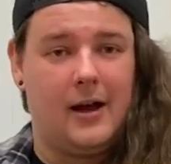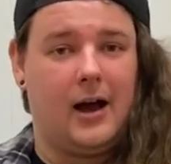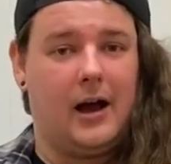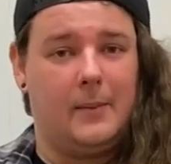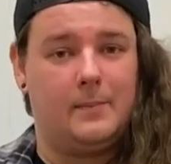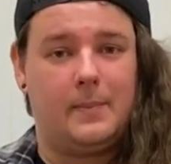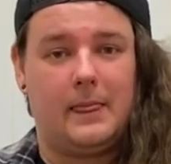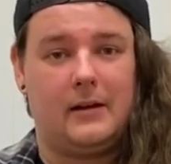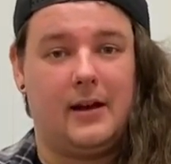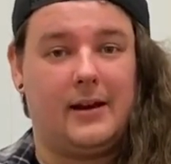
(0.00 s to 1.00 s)

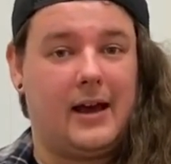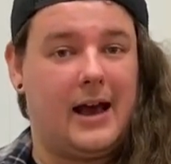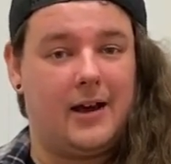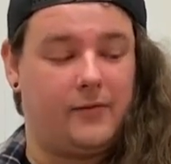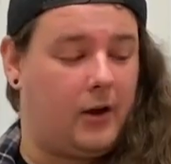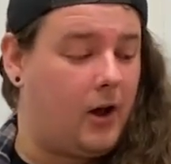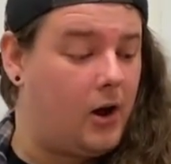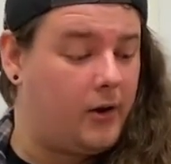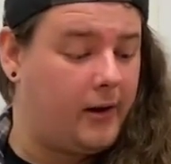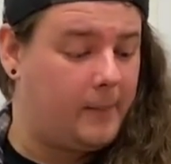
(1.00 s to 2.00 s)
Learned a hell of a lot
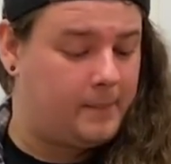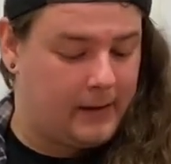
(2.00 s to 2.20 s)
on it.